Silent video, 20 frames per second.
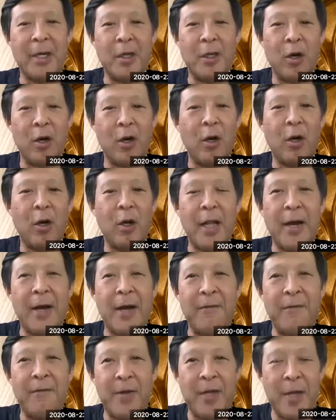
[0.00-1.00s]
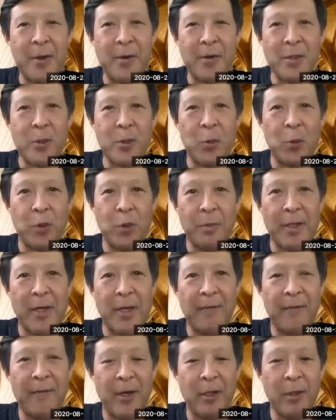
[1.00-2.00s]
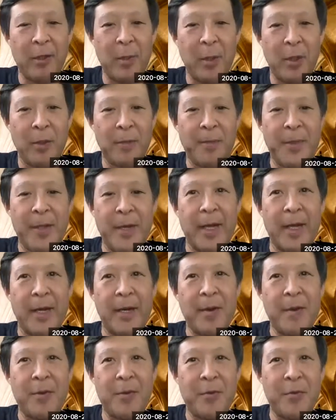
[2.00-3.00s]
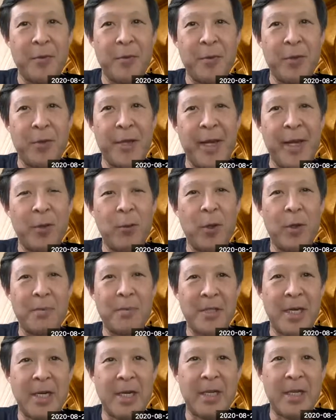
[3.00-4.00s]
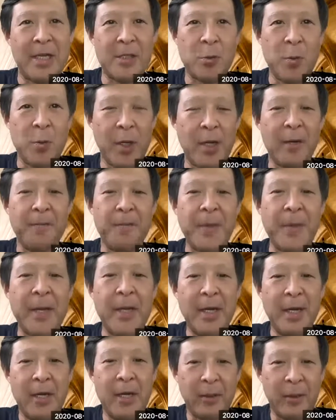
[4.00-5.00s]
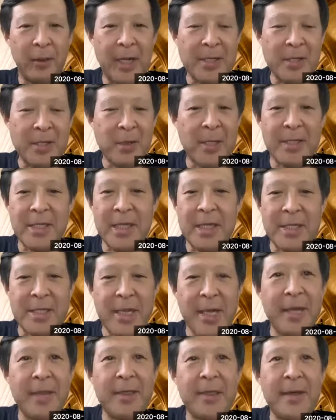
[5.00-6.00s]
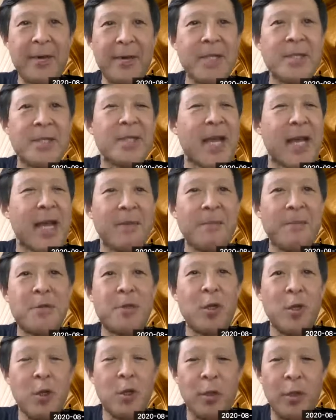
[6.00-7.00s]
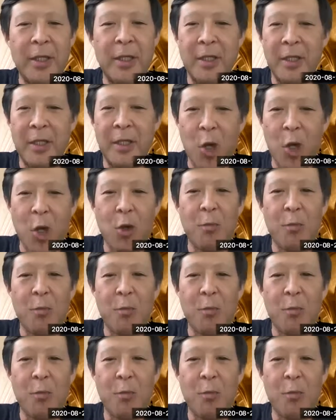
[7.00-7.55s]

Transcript: All our videos will be available through that website as well. Okay, so as I said, there is absolutely no